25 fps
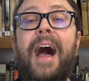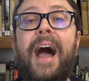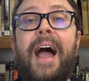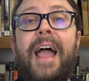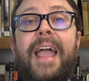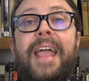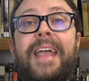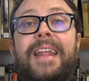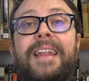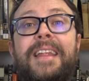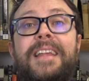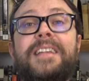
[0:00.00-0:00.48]

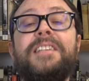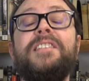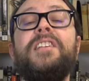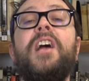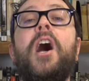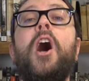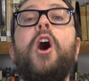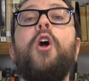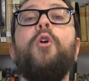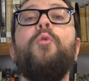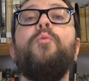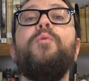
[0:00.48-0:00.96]
It is
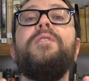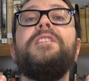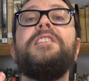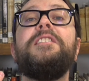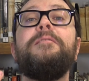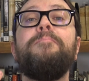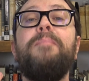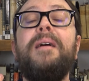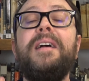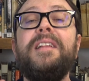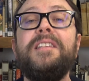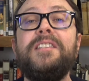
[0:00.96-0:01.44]
our
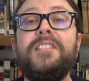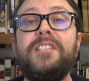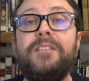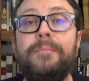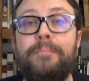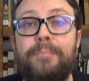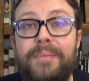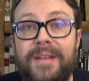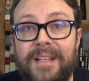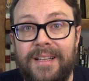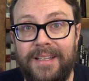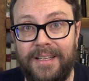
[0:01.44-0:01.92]

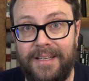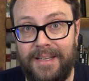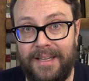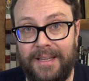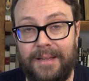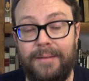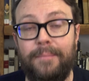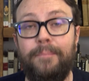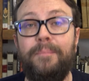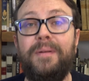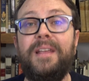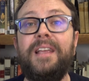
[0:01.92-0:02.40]

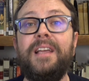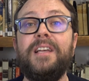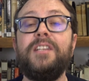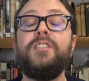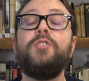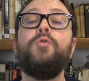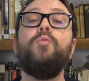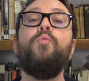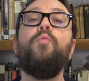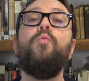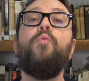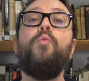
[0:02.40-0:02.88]
responsibility
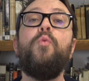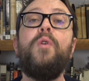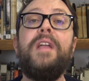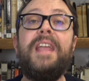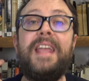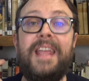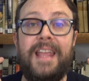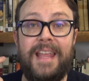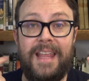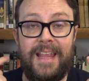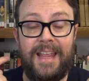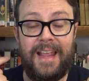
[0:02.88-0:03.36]
because
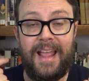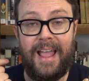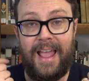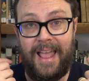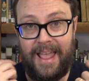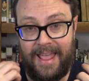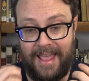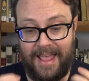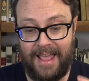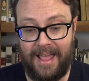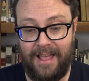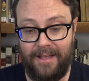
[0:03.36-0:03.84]
we
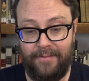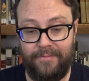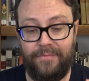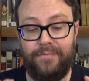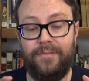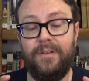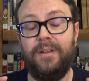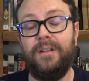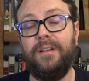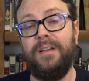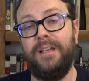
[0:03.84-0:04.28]
have,